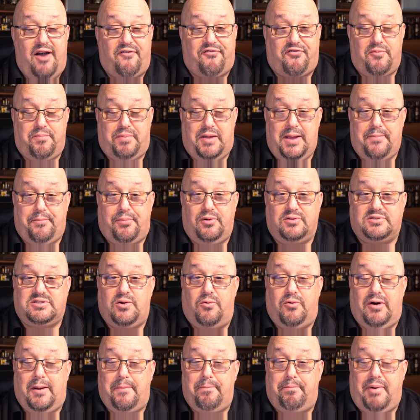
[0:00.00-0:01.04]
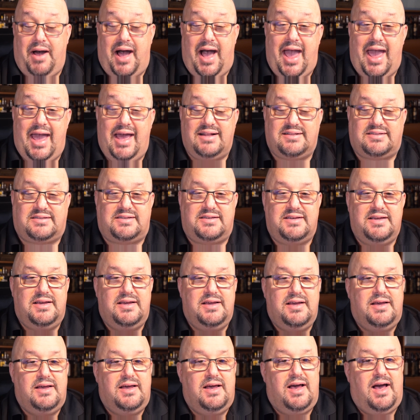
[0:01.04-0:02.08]
for people to want to buy it.
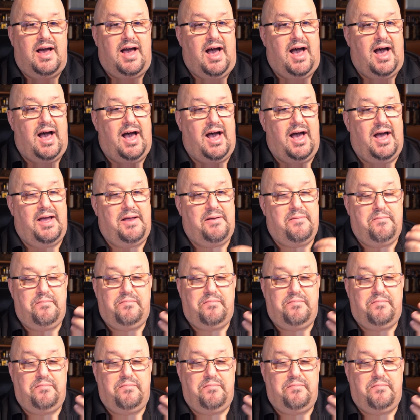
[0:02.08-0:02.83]
A